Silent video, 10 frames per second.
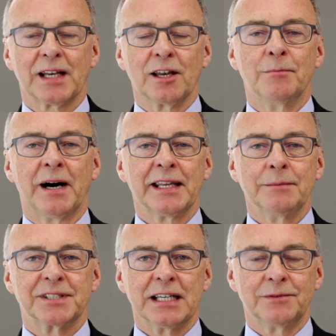Hello, my
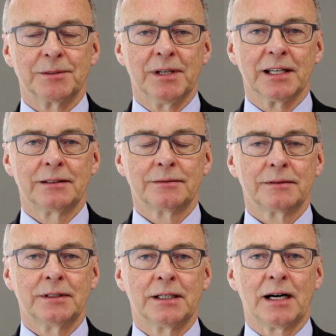name's David Miller.
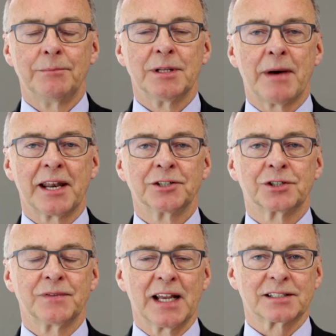I'm the
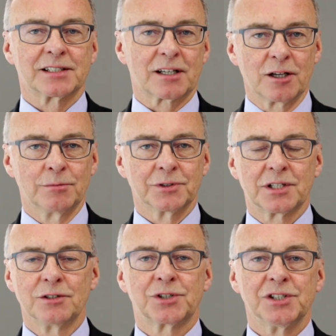manager of Nexus Global
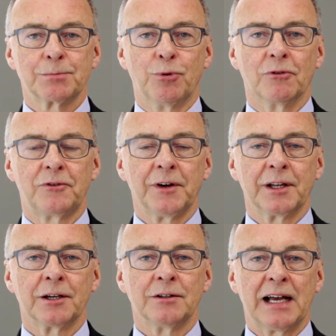Solutions
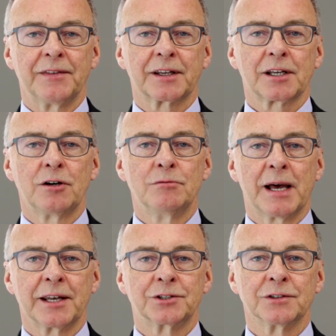portfolio and the
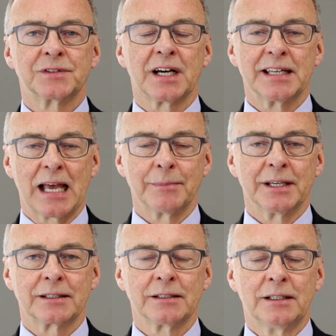co-manager of
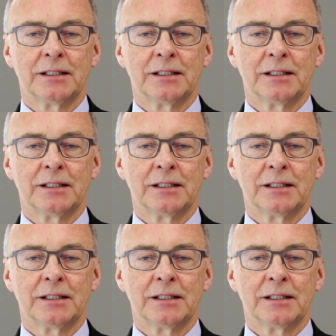Dynamic.